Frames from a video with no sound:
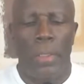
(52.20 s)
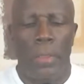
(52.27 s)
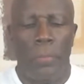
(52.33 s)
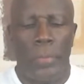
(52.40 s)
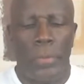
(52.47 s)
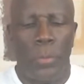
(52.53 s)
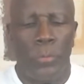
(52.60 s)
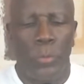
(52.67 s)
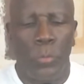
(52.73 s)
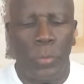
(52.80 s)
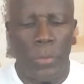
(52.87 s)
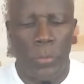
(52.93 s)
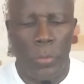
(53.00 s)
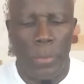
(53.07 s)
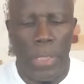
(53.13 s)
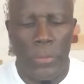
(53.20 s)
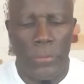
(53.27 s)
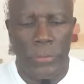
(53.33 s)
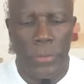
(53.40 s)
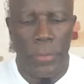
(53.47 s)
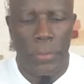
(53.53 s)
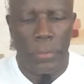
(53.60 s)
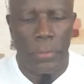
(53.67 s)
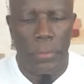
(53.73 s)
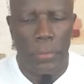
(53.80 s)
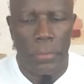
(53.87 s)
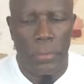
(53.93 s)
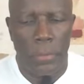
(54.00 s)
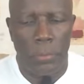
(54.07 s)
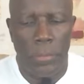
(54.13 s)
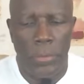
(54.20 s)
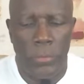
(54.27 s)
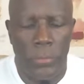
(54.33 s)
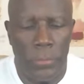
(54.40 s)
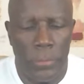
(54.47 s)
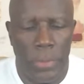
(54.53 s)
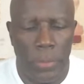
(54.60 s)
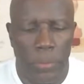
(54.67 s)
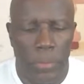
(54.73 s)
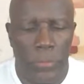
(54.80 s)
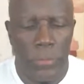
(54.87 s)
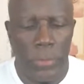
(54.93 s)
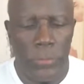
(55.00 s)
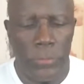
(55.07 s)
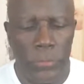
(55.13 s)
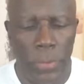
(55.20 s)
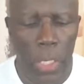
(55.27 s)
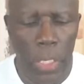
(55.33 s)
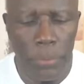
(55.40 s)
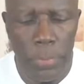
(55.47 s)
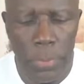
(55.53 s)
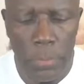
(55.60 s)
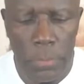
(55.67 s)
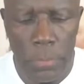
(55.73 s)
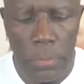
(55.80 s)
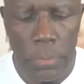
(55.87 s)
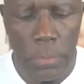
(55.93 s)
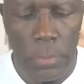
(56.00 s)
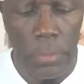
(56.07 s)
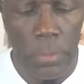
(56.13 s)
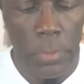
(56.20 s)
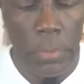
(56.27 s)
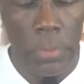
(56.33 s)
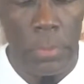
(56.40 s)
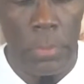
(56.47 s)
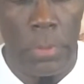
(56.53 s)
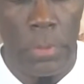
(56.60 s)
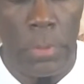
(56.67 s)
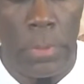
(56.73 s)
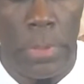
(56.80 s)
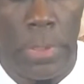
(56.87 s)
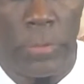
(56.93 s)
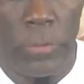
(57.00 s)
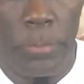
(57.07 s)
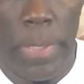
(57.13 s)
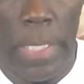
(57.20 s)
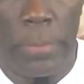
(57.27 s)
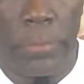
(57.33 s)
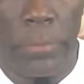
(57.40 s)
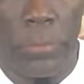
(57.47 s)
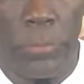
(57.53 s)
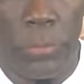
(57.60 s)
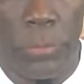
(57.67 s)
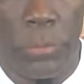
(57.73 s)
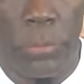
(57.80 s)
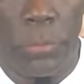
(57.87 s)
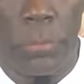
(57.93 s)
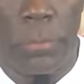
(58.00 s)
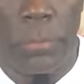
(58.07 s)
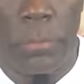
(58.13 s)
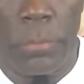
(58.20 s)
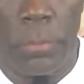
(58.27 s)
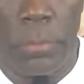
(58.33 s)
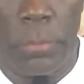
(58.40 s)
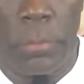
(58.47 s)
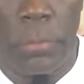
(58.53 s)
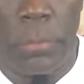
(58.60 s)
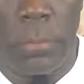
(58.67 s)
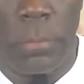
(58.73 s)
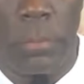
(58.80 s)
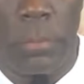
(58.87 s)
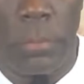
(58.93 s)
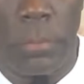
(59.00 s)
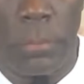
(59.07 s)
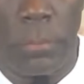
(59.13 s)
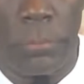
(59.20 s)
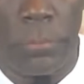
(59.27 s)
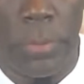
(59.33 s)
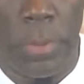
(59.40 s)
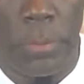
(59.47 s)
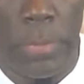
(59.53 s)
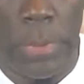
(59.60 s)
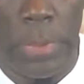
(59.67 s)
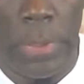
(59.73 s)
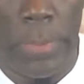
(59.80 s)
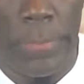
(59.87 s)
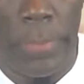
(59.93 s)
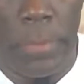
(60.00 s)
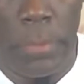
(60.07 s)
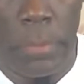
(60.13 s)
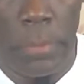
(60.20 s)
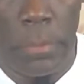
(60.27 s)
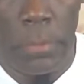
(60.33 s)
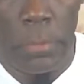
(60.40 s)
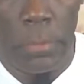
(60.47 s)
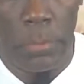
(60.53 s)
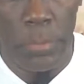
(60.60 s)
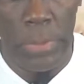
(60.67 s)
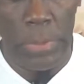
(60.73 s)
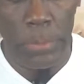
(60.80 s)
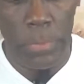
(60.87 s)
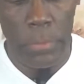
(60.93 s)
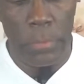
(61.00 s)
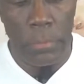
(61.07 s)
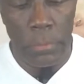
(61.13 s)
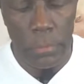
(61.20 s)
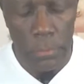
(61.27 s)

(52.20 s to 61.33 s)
For those who want to know my shirt, let me say stop expecting you from other people.